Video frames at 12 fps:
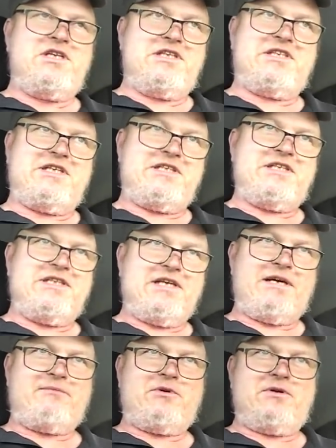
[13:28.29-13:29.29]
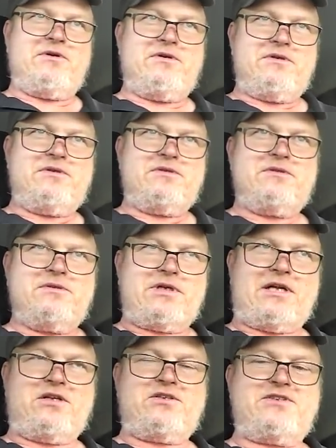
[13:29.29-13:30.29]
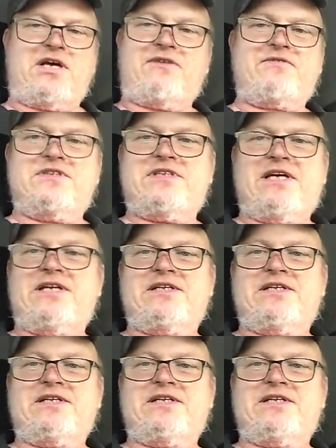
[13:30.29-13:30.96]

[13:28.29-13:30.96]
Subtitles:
The delimber, that little self-contained